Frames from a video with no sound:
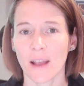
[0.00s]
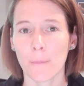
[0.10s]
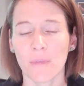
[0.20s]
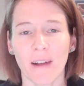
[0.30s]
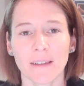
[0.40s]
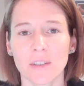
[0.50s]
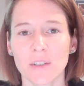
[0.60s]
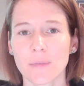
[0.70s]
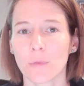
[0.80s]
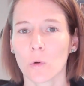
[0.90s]
Some
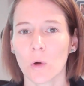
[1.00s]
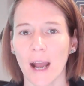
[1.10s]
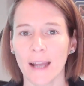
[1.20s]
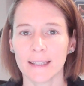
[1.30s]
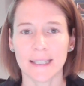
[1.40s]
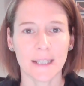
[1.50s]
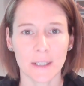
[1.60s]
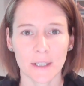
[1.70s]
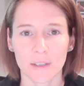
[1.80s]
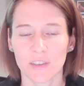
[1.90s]
factors for a
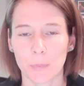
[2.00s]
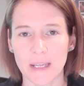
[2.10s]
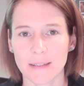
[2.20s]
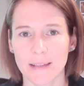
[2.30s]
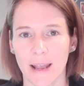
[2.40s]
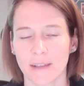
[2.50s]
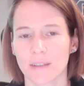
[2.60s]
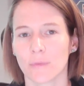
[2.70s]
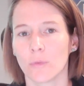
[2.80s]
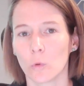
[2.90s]
linear speed
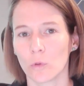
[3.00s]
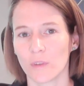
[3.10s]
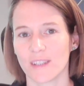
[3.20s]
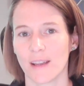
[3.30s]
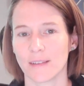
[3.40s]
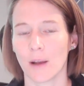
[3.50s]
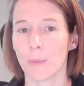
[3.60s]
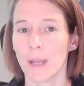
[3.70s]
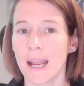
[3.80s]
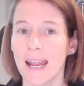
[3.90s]
test for the
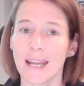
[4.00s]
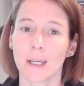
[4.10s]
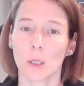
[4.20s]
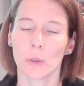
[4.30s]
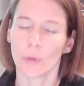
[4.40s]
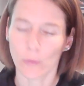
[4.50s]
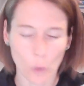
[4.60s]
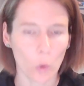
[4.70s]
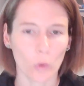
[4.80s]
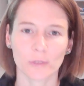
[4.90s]
setup include,
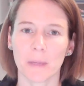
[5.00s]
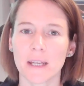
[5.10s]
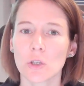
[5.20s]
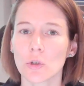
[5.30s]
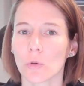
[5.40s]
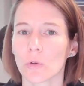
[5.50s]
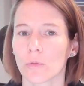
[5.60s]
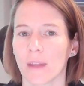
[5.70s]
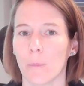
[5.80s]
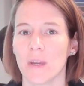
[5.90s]
of course, making
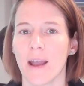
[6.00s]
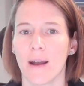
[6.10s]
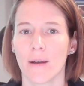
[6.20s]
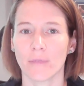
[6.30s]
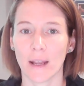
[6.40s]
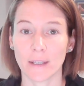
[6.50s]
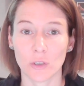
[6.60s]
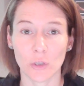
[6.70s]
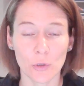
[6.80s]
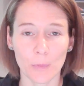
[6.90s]
sure that we have a
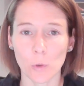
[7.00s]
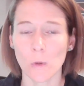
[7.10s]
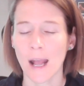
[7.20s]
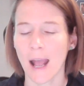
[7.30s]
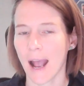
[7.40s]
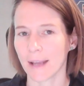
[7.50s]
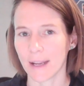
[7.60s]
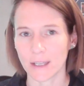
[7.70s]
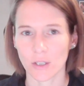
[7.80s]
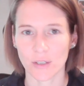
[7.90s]
suitable and
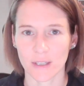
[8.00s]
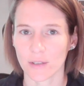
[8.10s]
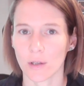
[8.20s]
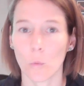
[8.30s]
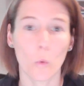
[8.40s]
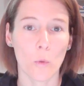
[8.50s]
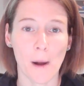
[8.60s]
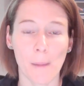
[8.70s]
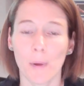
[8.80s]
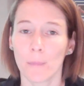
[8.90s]
a consistent
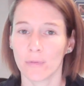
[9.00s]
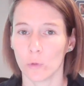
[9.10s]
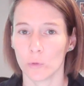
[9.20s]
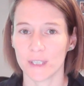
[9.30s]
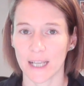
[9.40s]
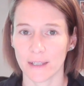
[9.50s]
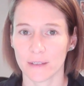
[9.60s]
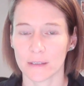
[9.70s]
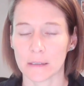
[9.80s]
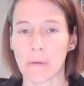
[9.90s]
warm up before the
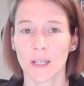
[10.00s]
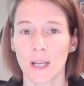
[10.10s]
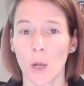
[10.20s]
test.